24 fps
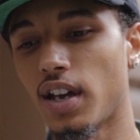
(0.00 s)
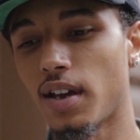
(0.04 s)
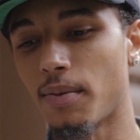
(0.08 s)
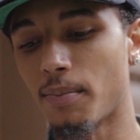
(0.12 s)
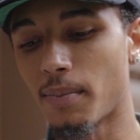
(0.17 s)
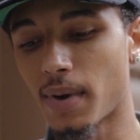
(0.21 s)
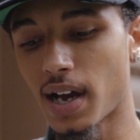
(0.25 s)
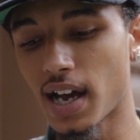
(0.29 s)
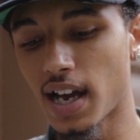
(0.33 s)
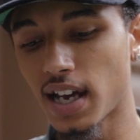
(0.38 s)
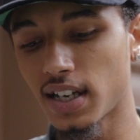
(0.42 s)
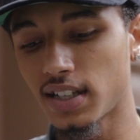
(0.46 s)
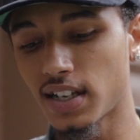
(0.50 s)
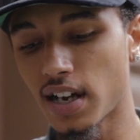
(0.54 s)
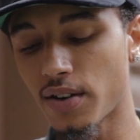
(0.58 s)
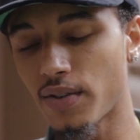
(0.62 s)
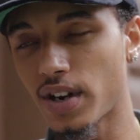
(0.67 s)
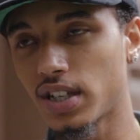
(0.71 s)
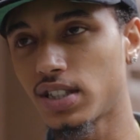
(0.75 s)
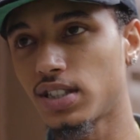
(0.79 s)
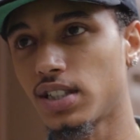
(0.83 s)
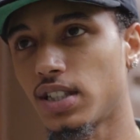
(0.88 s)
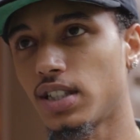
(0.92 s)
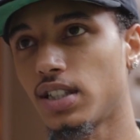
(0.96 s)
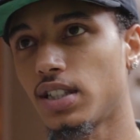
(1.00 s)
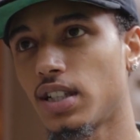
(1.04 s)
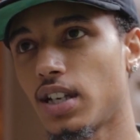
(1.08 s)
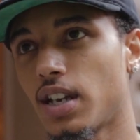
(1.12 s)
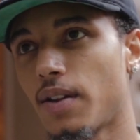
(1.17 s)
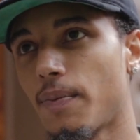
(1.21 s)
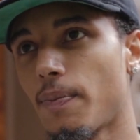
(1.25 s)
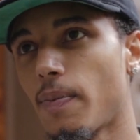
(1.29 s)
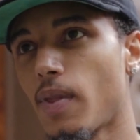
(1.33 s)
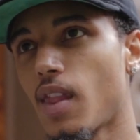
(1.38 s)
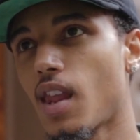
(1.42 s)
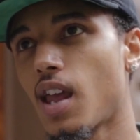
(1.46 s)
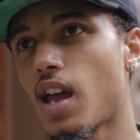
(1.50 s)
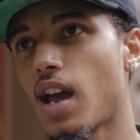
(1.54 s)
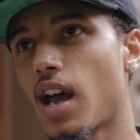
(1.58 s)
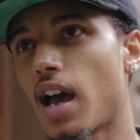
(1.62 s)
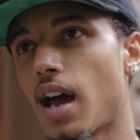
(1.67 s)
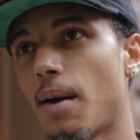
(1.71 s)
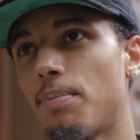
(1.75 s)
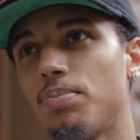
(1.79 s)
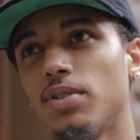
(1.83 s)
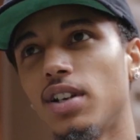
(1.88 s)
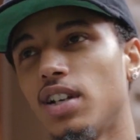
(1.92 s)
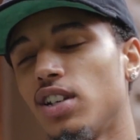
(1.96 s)
In my direction,
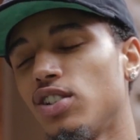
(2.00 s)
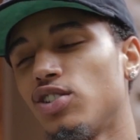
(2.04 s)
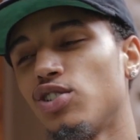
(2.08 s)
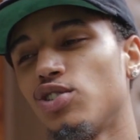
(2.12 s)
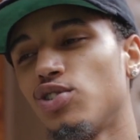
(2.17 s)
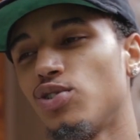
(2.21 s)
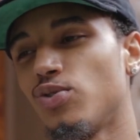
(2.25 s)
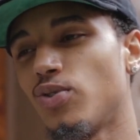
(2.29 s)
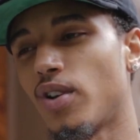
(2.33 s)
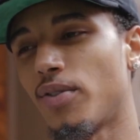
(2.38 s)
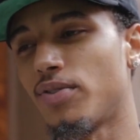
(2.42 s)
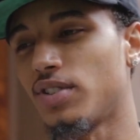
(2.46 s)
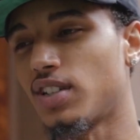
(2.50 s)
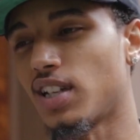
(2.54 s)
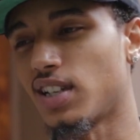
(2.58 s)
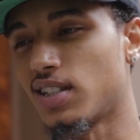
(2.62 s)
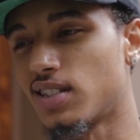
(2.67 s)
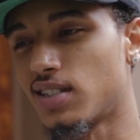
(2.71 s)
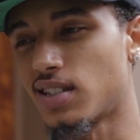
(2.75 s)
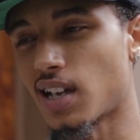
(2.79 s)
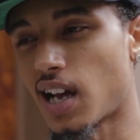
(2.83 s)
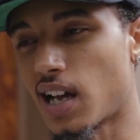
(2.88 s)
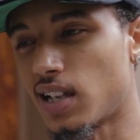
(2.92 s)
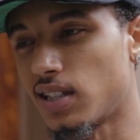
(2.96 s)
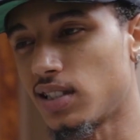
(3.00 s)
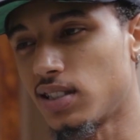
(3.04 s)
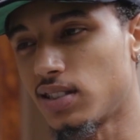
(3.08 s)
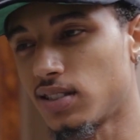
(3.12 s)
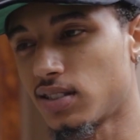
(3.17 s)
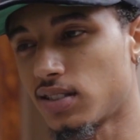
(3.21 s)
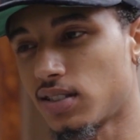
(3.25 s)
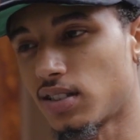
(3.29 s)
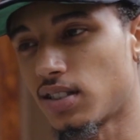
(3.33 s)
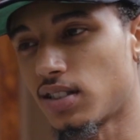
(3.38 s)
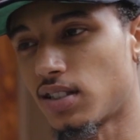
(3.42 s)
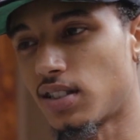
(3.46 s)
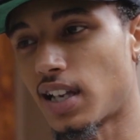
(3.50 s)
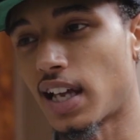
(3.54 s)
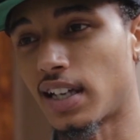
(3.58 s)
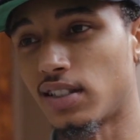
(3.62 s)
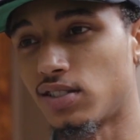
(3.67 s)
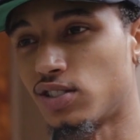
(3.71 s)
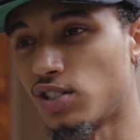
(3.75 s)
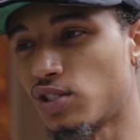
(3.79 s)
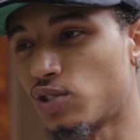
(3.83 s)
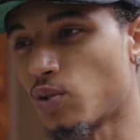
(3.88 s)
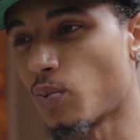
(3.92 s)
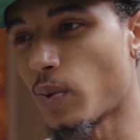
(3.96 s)
I plan to just do everything solid,
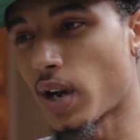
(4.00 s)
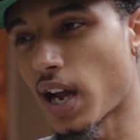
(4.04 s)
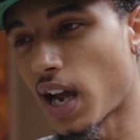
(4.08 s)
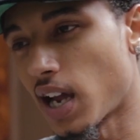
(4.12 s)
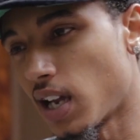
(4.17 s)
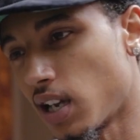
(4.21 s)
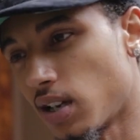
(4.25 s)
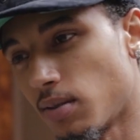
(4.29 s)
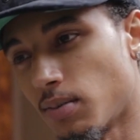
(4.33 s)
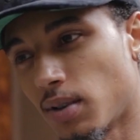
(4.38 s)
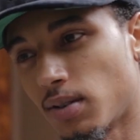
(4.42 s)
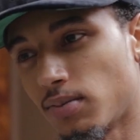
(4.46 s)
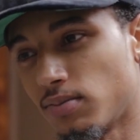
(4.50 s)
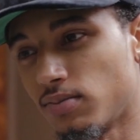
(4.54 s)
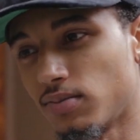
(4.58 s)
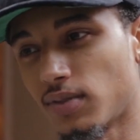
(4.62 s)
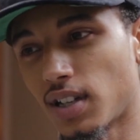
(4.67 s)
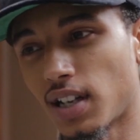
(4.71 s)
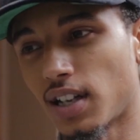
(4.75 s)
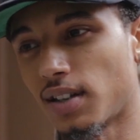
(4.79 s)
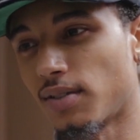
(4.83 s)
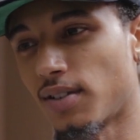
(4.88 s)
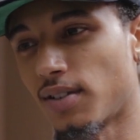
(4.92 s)
like just the way I am. I'm